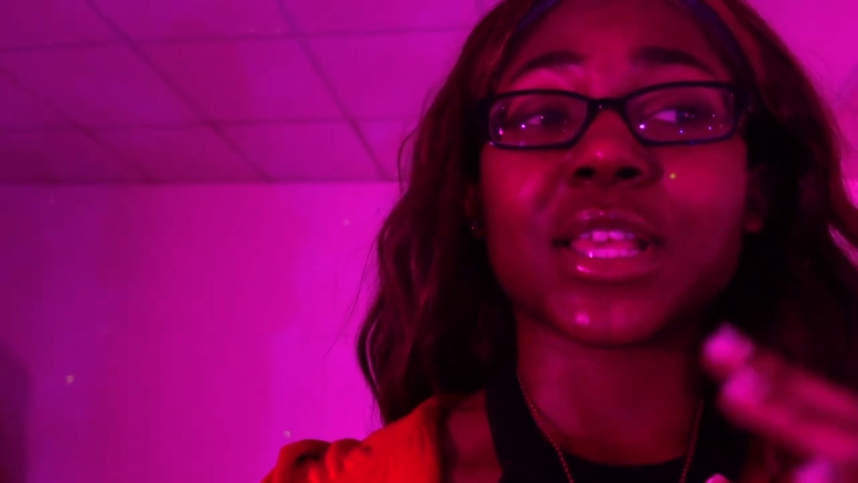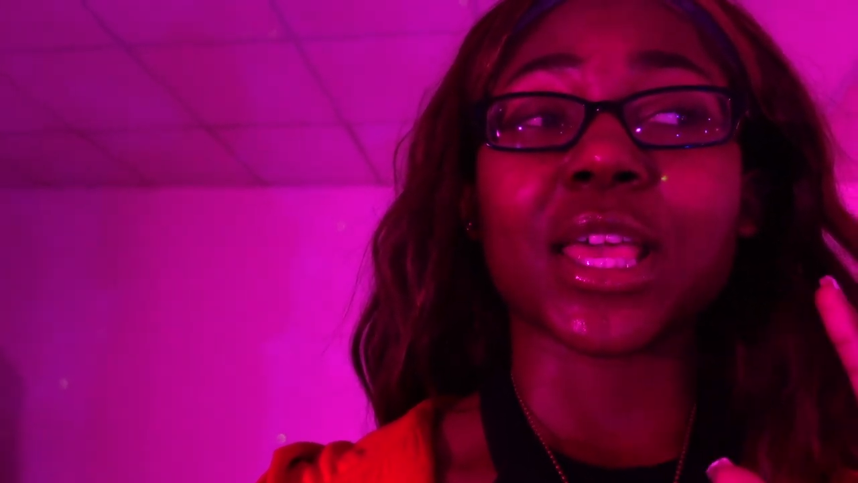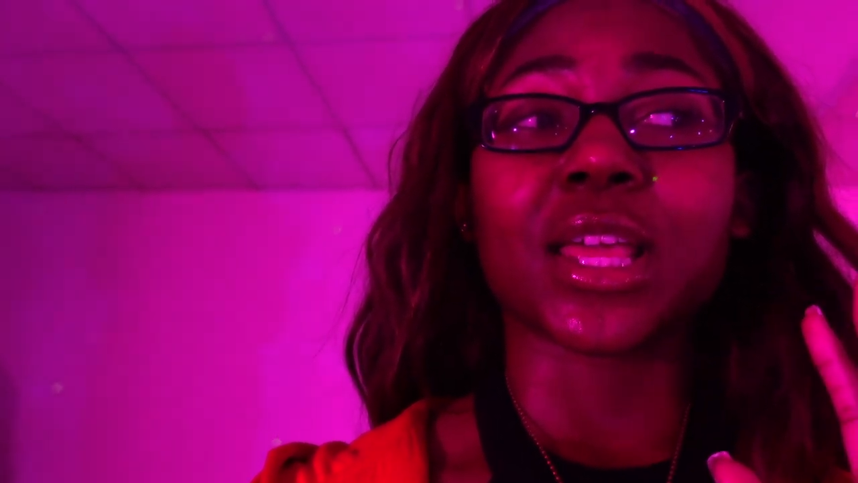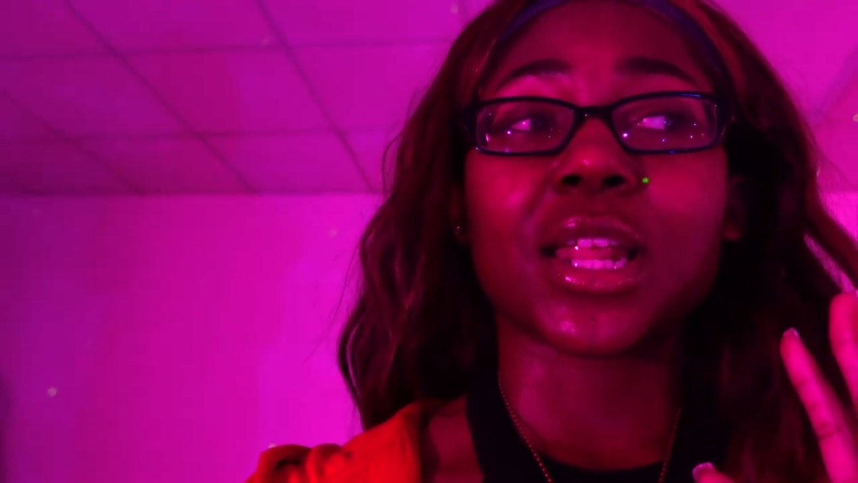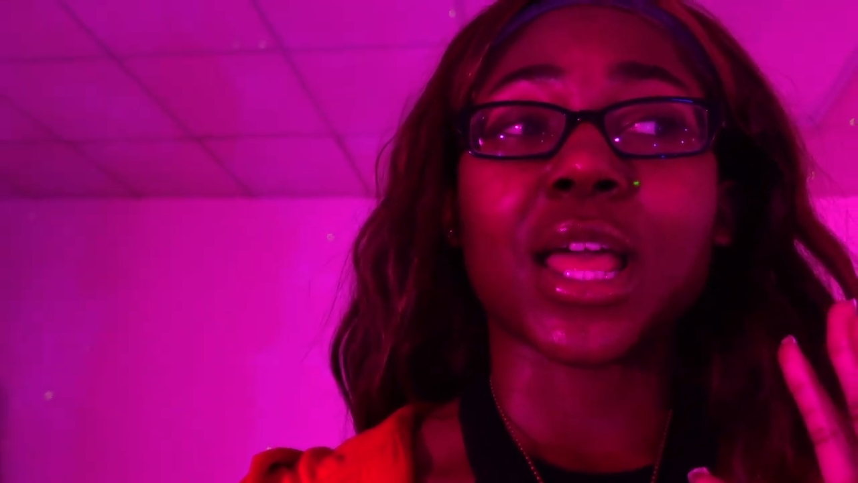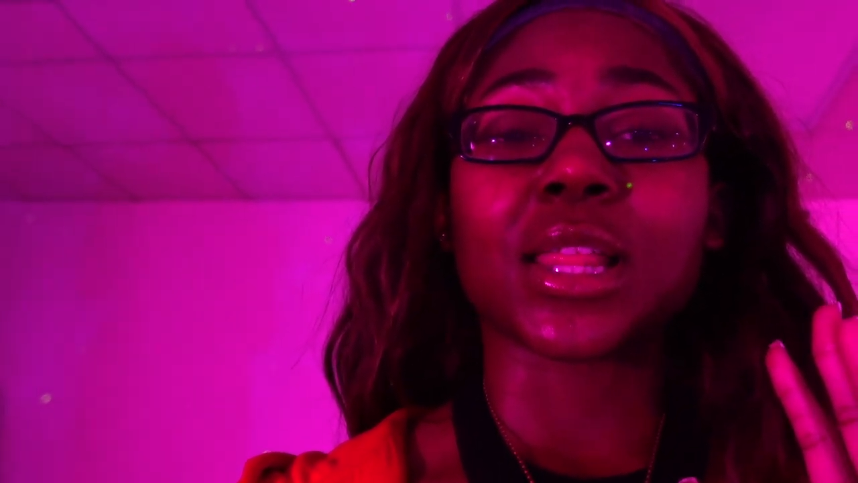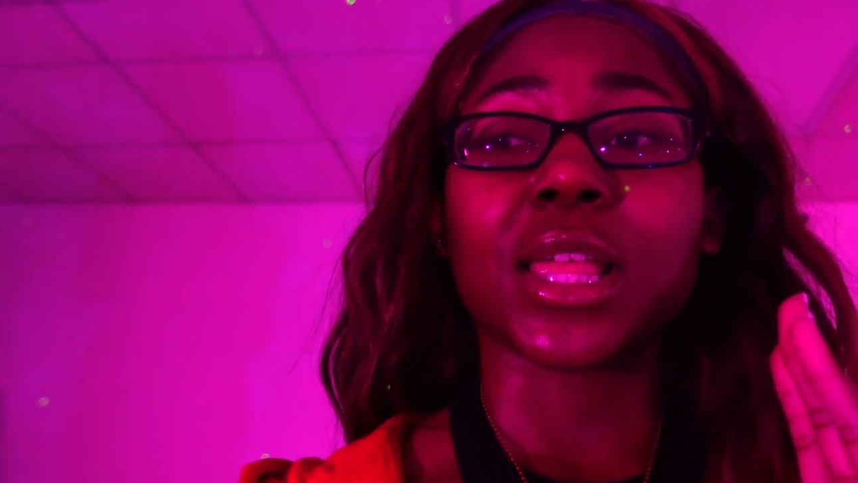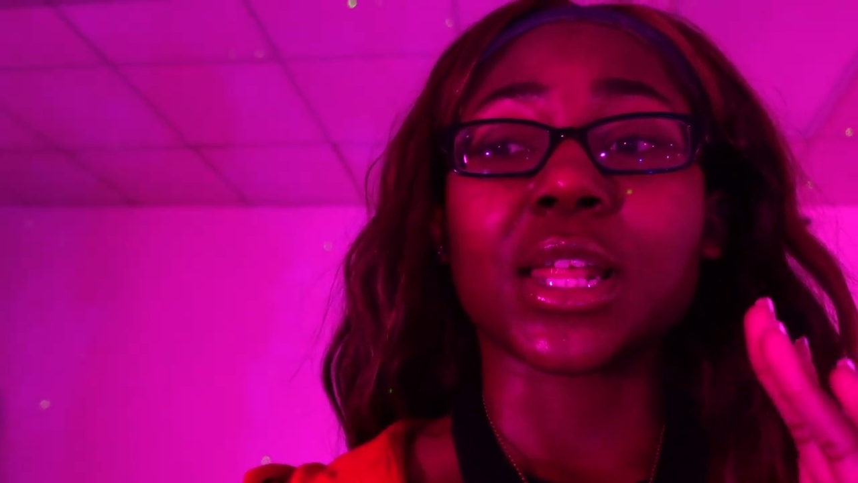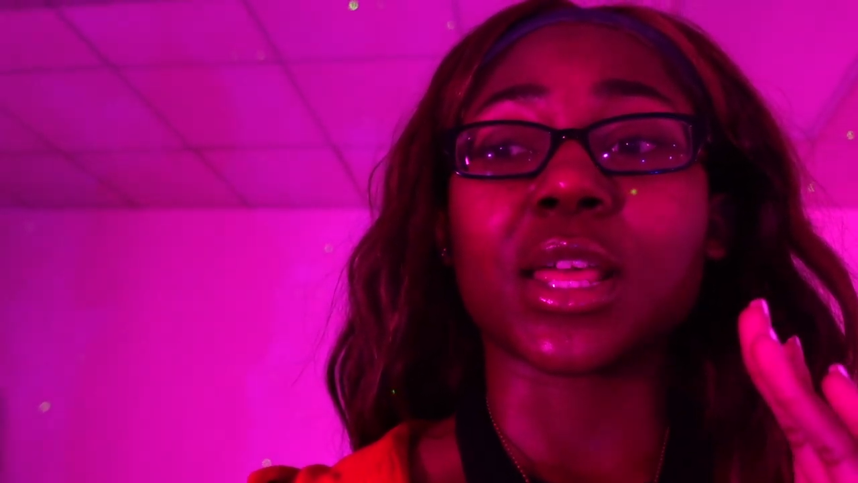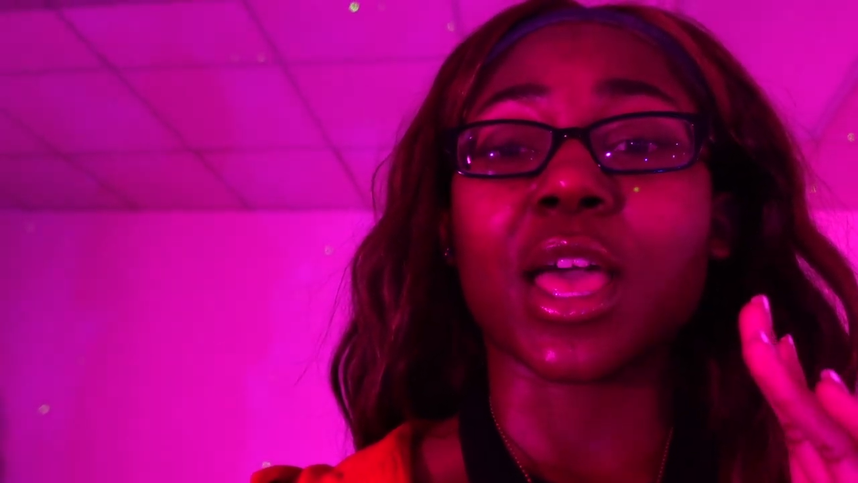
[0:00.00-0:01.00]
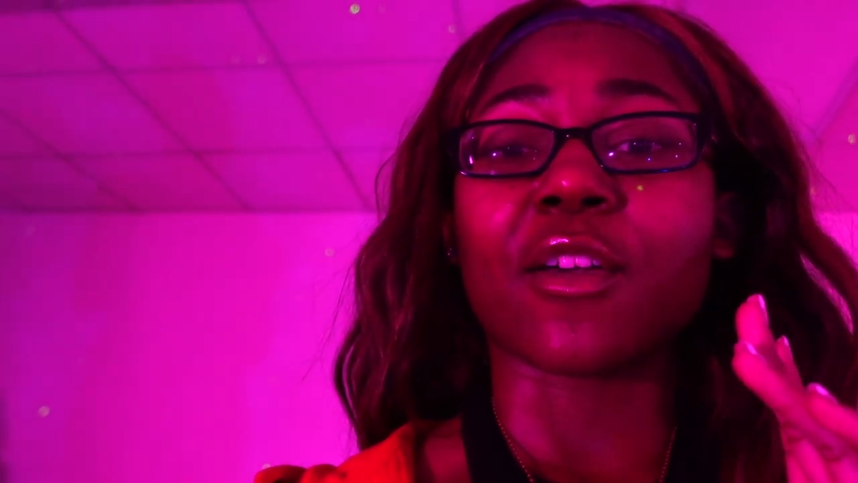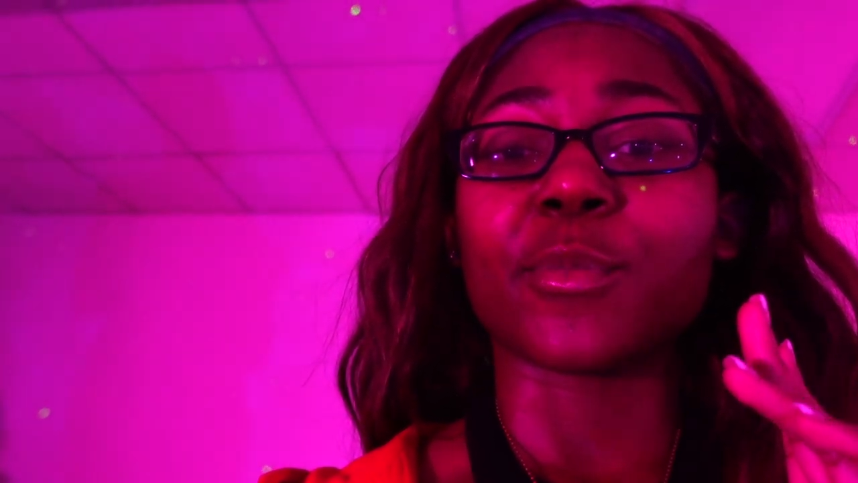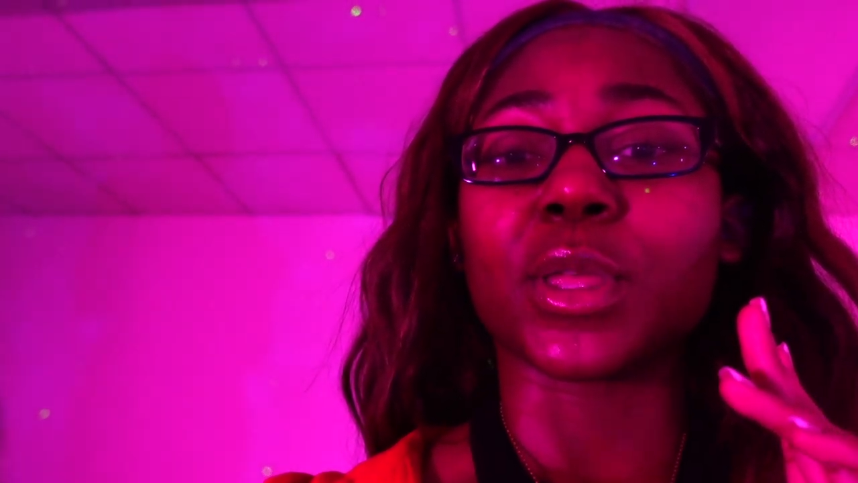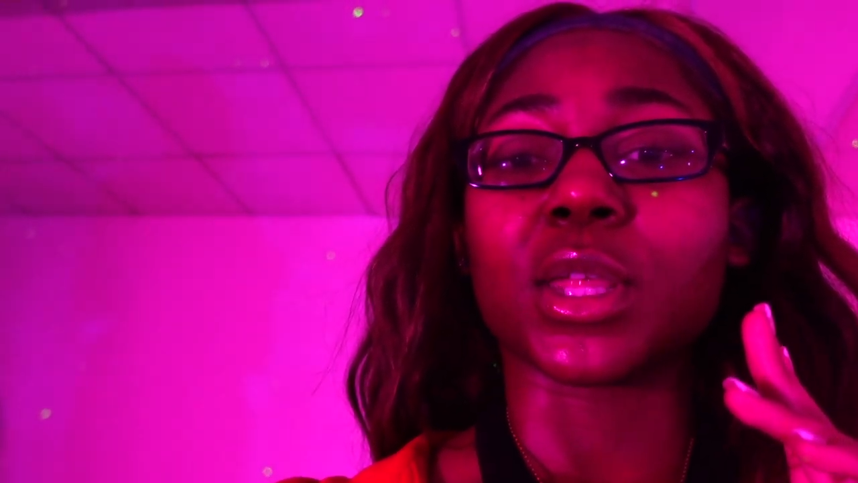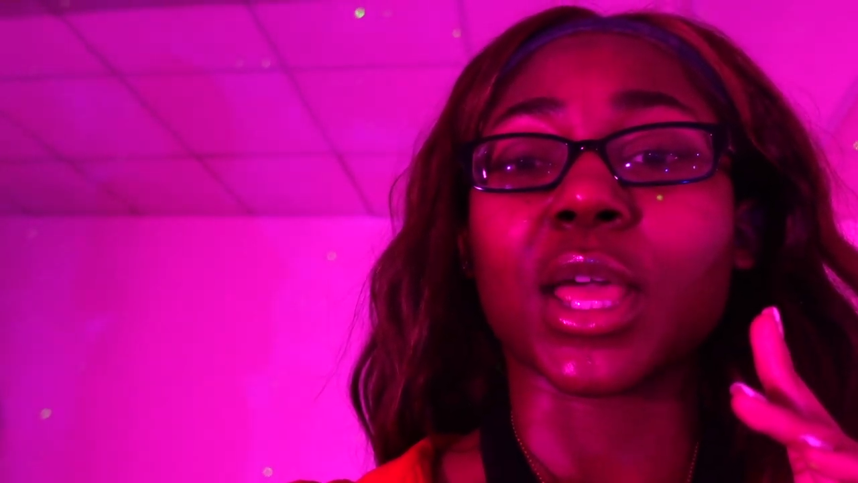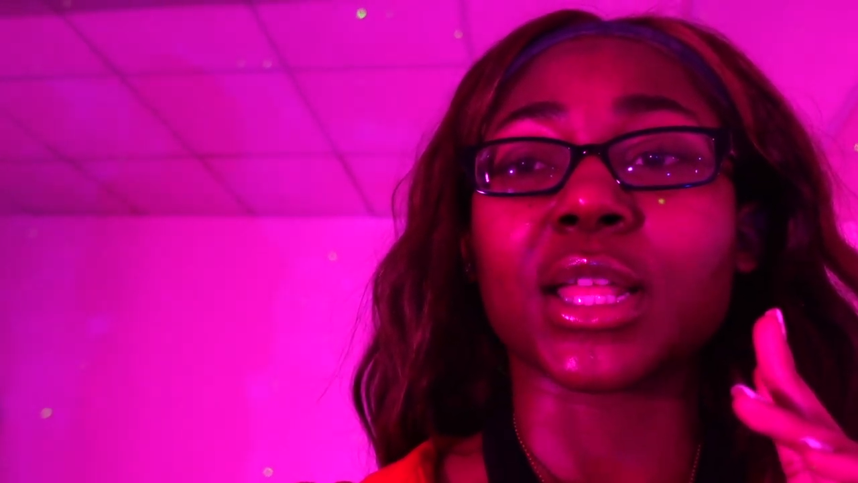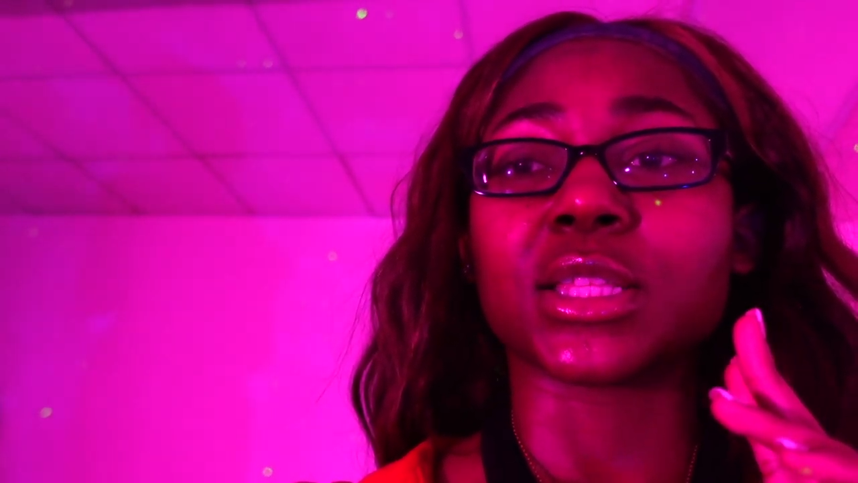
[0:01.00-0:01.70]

taken in Atlanta have been I